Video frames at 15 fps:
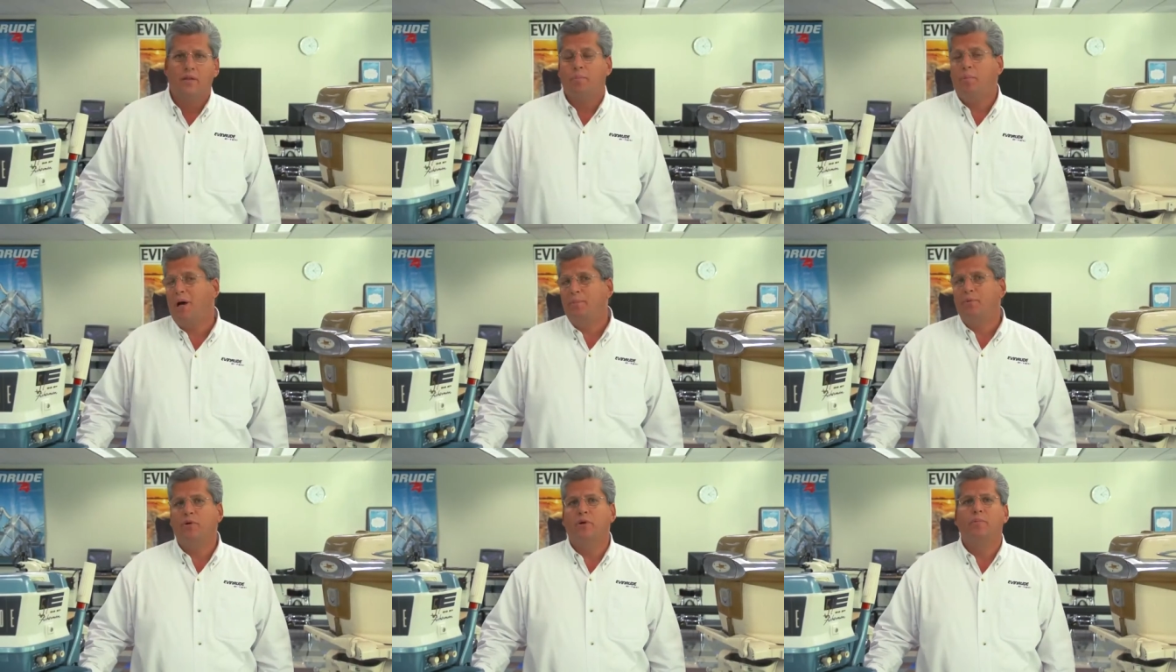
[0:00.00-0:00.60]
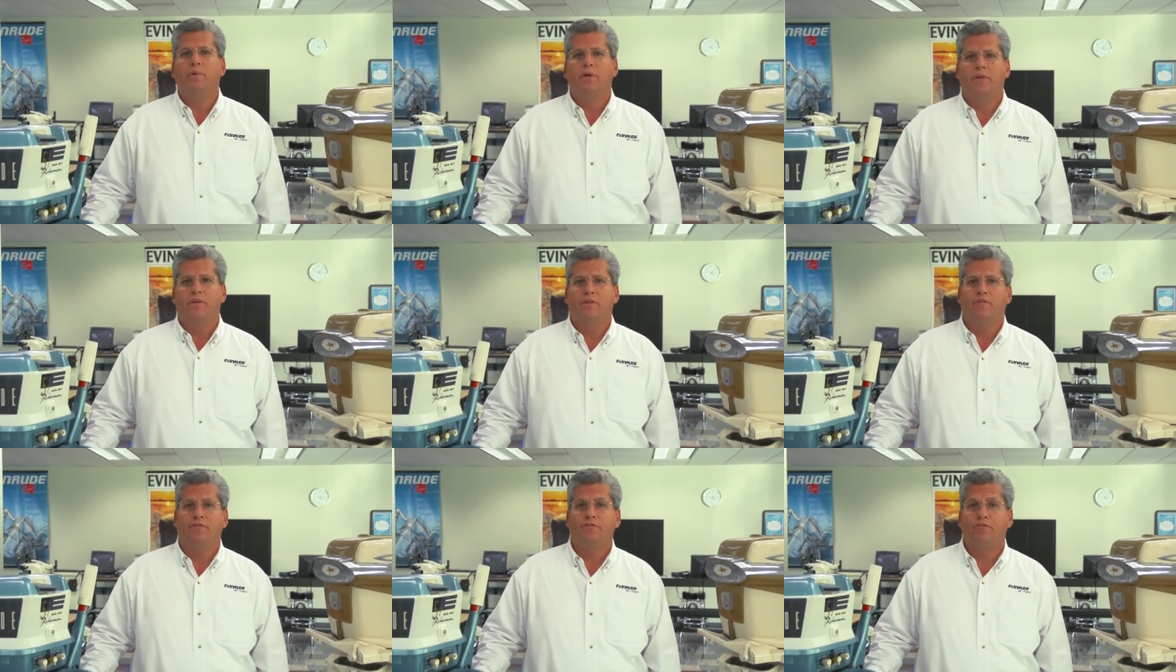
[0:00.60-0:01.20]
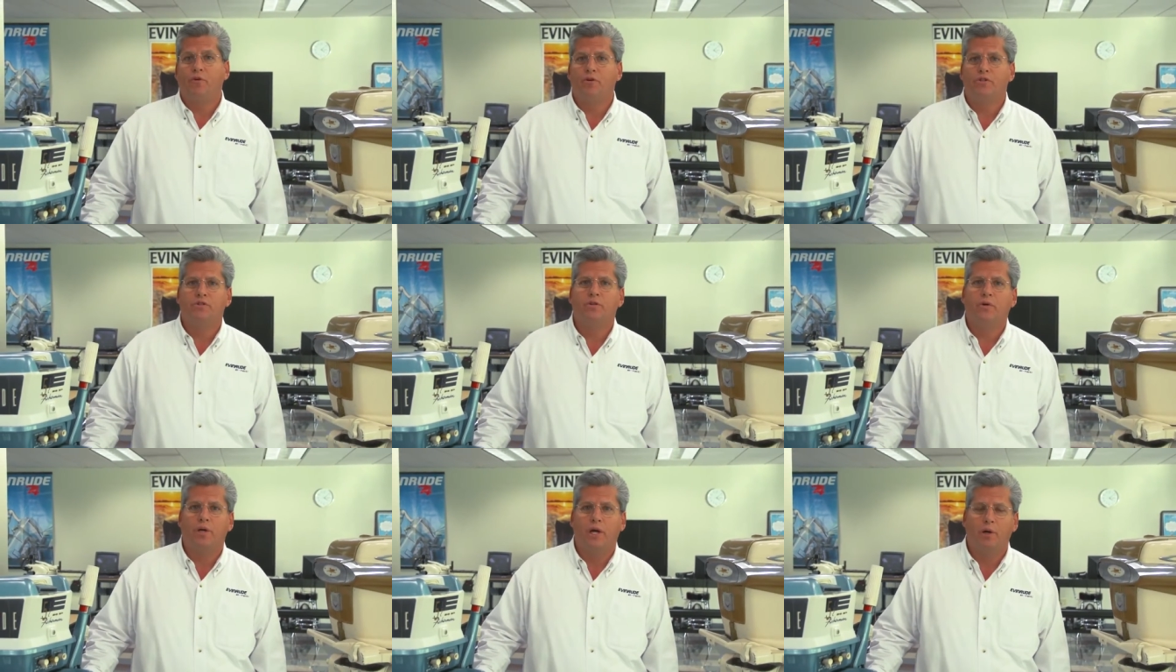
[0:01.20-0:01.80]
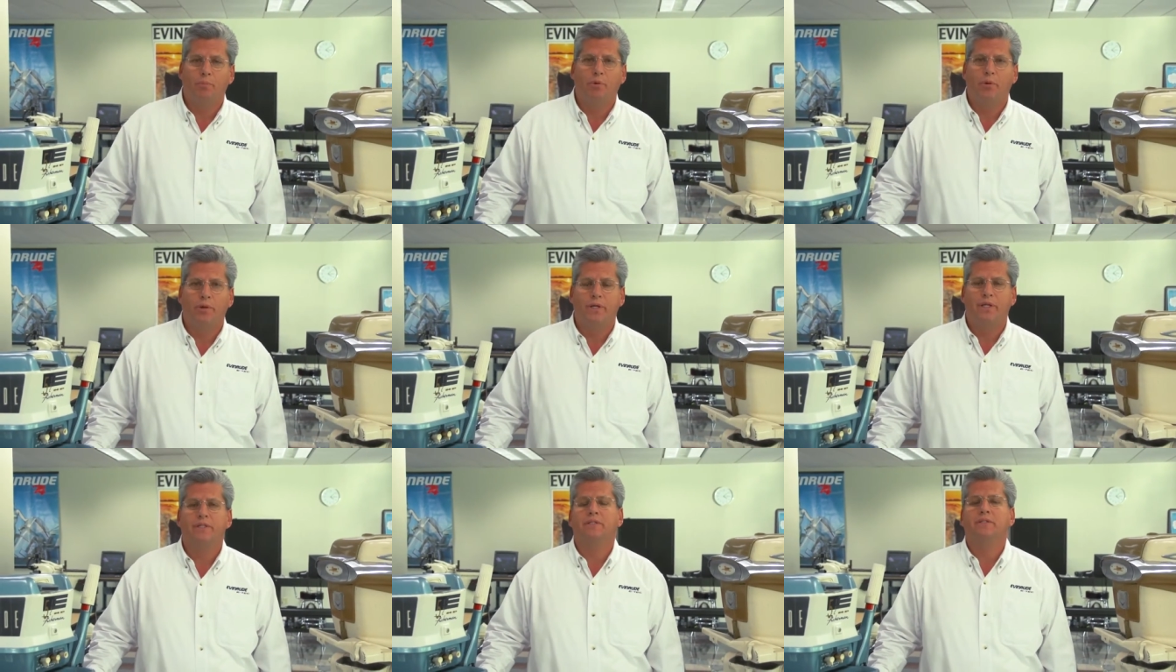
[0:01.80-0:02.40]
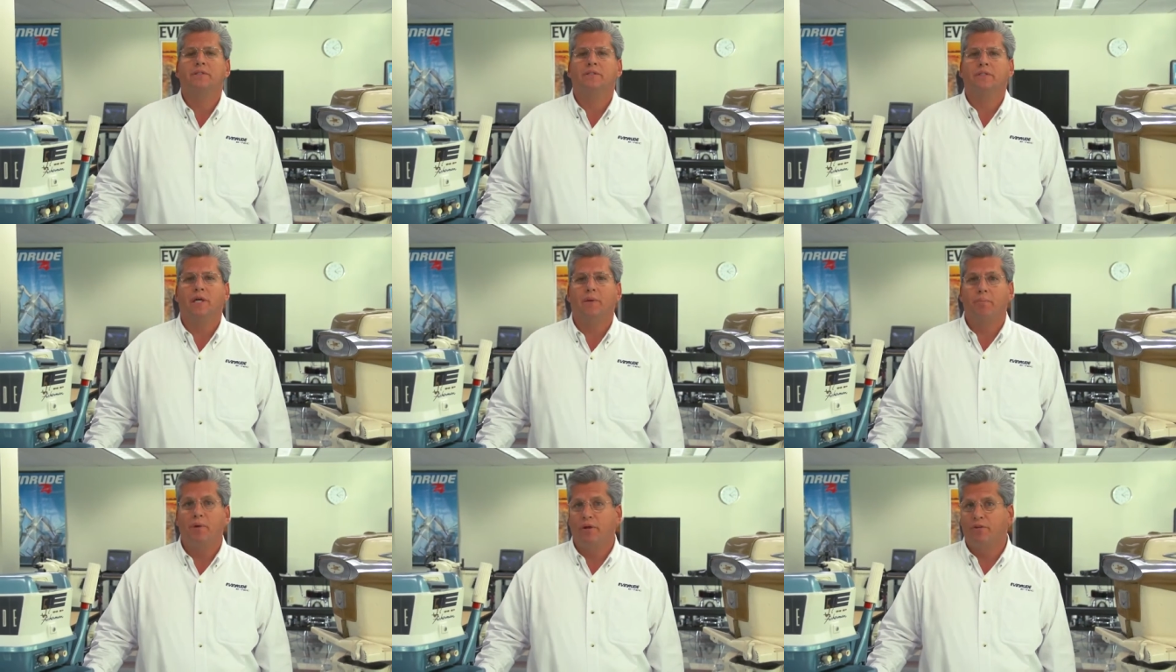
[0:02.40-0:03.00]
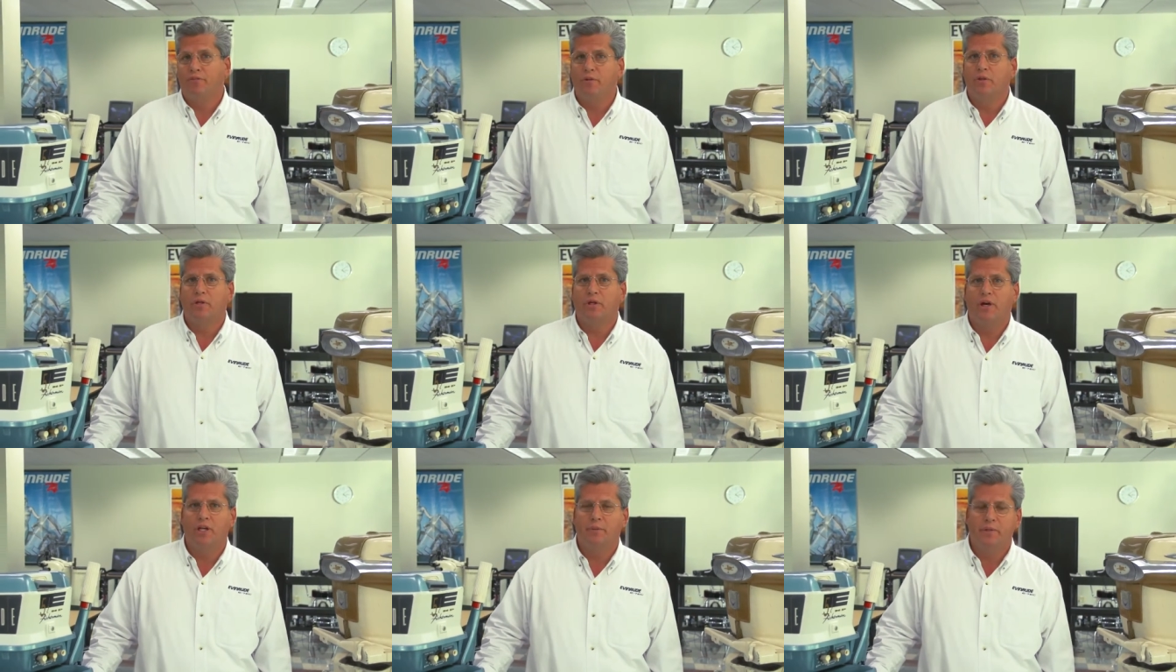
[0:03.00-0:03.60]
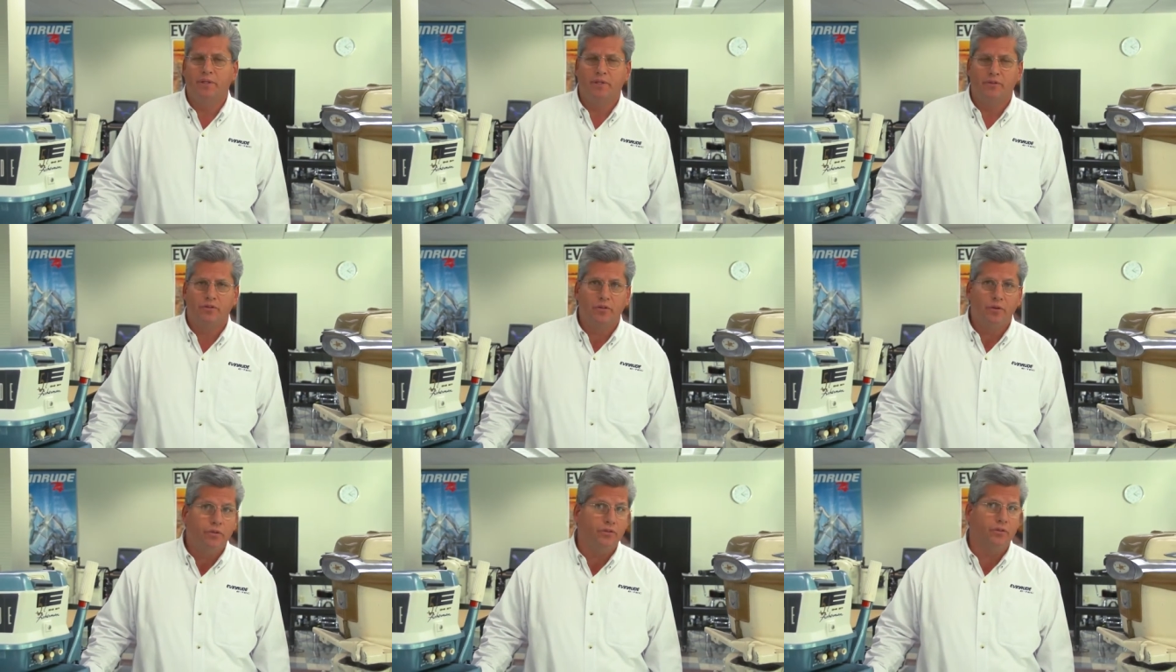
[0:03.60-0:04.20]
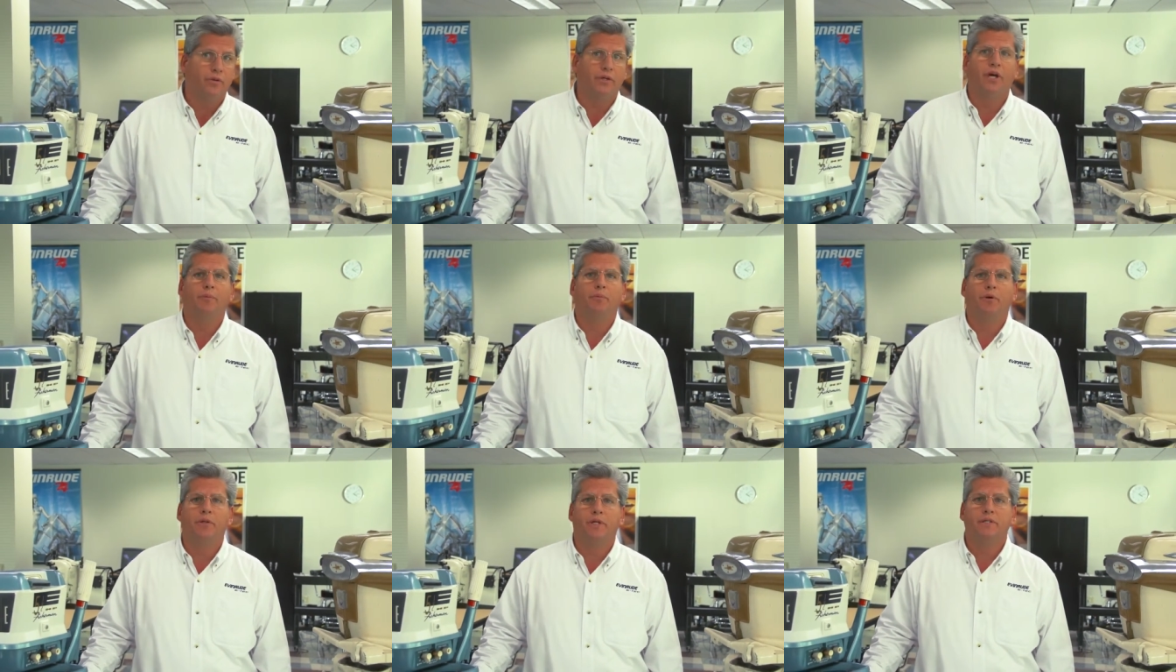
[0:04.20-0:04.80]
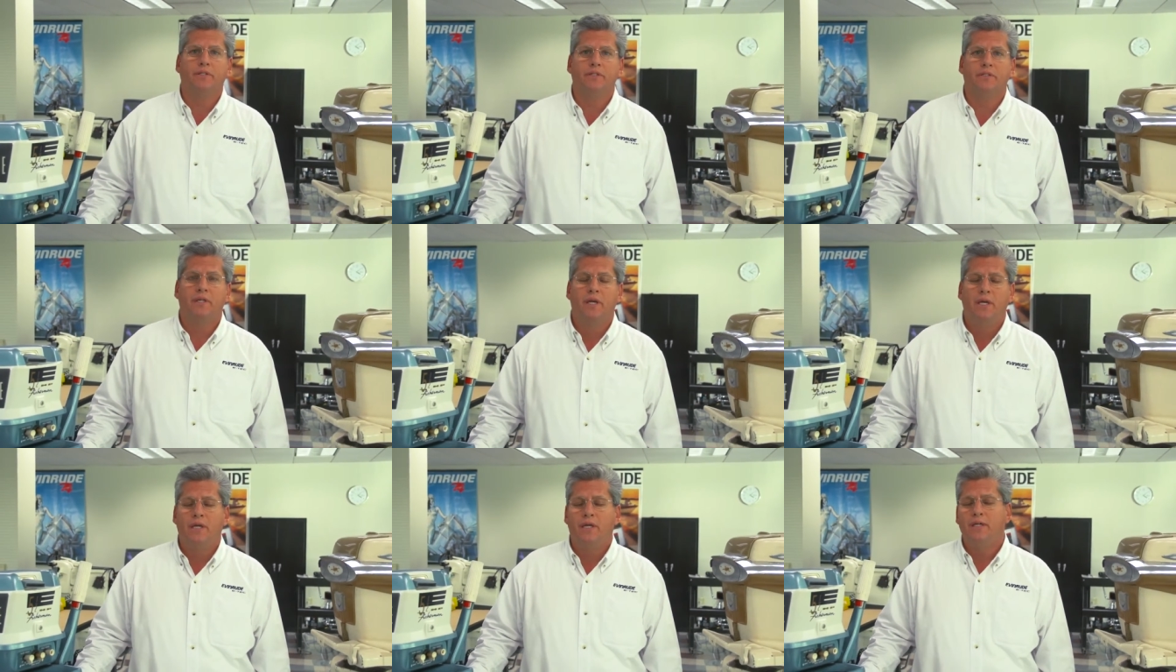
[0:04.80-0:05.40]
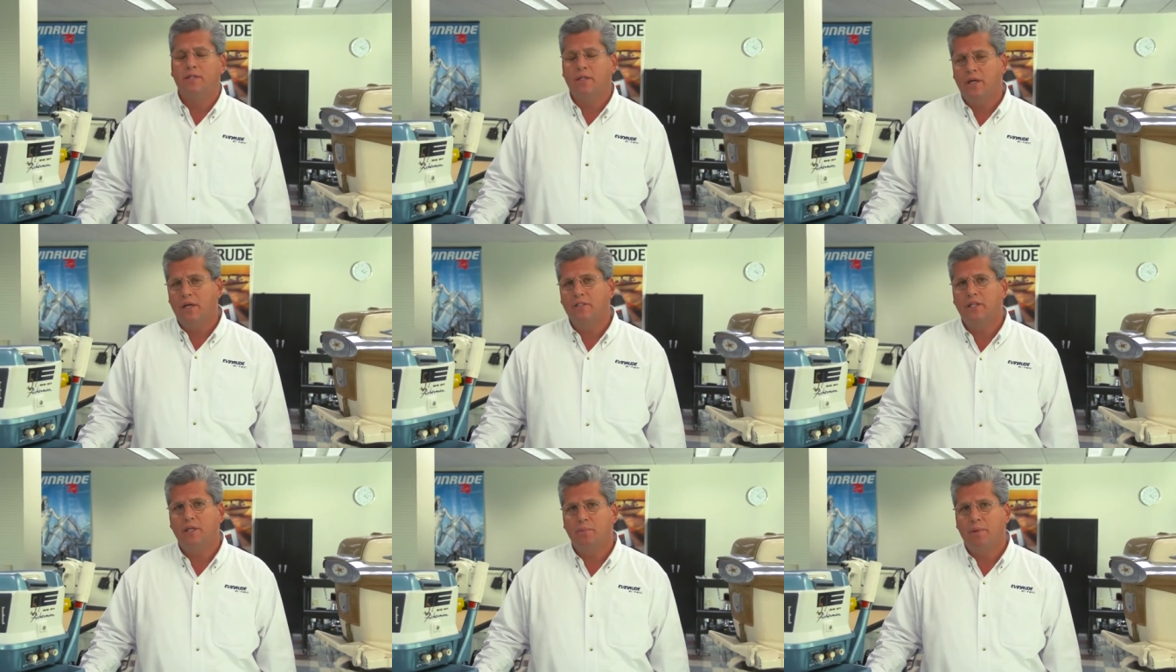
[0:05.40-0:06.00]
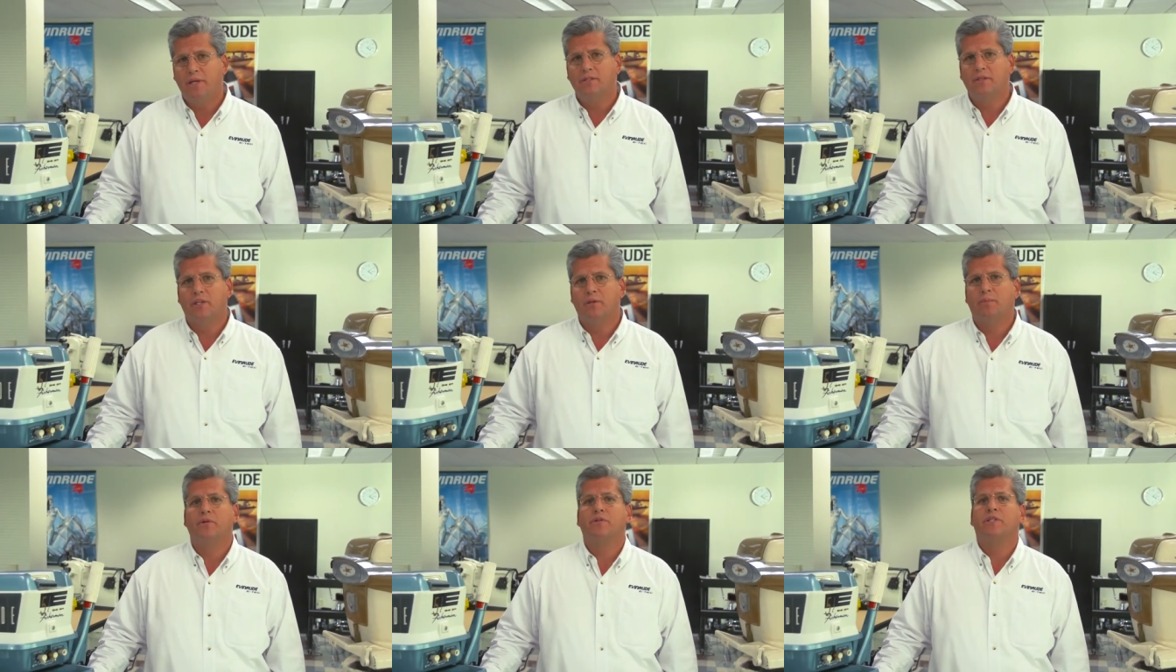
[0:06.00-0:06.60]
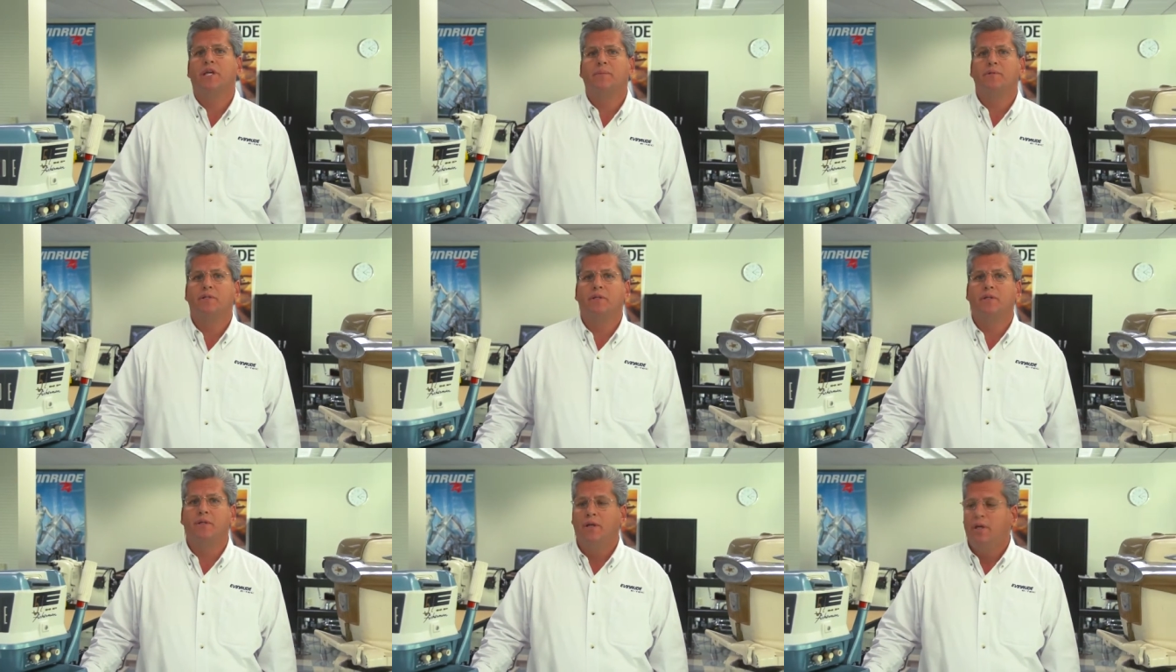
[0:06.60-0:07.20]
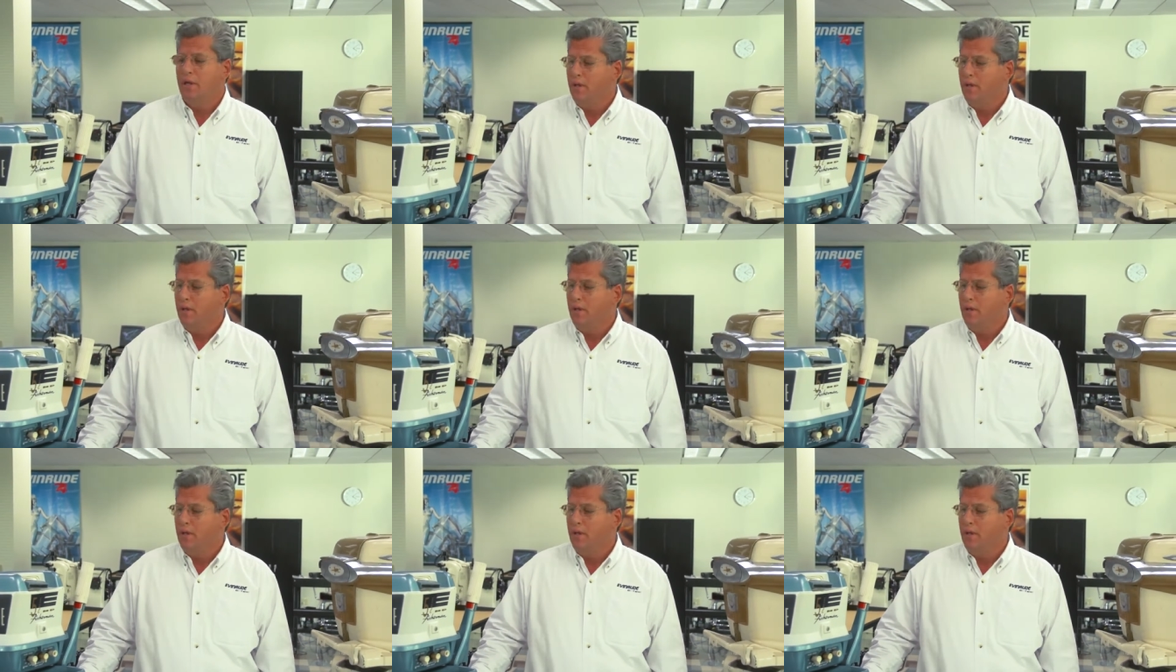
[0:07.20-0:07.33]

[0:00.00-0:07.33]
The popular myth that four-stroke outboard engines get better fuel economy than two-stroke outboard engines is largely based on the perception